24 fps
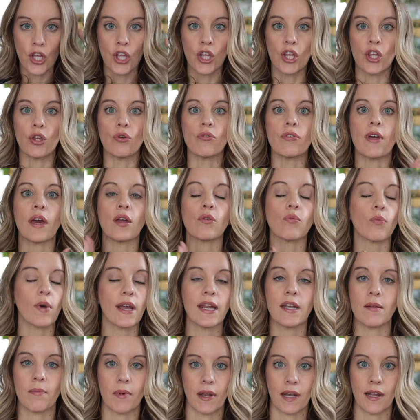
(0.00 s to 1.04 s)
You then
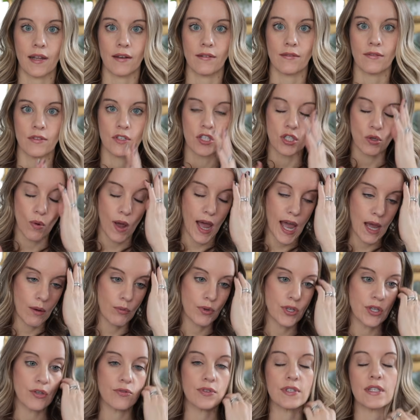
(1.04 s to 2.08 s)
wait a minute. So I
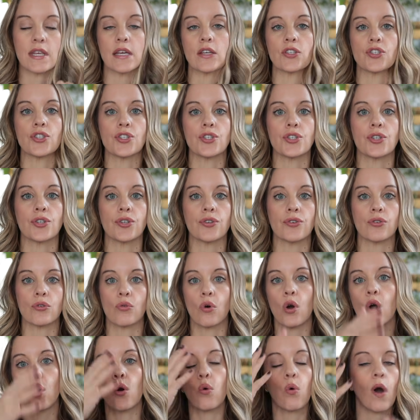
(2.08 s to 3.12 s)
will use this to